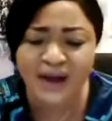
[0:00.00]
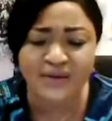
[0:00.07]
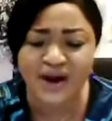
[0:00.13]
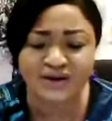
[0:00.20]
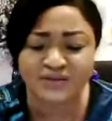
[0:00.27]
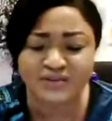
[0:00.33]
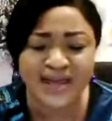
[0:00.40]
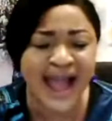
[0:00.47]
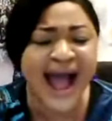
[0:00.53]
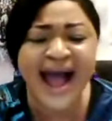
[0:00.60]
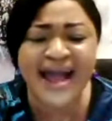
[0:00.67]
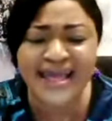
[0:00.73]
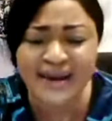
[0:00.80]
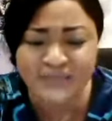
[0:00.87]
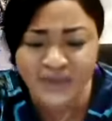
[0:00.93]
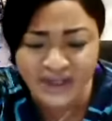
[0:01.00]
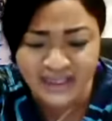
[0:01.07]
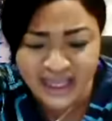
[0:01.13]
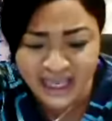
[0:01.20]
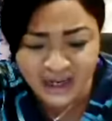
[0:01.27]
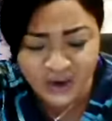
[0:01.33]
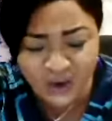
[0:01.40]
around me. I am
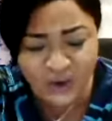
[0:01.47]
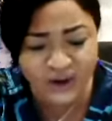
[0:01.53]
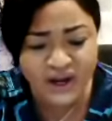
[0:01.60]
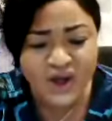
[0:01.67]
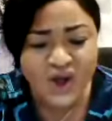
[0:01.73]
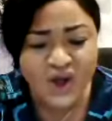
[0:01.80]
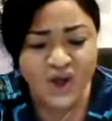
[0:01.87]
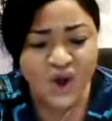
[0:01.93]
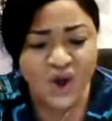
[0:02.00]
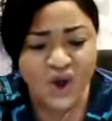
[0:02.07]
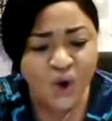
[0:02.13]
not alone.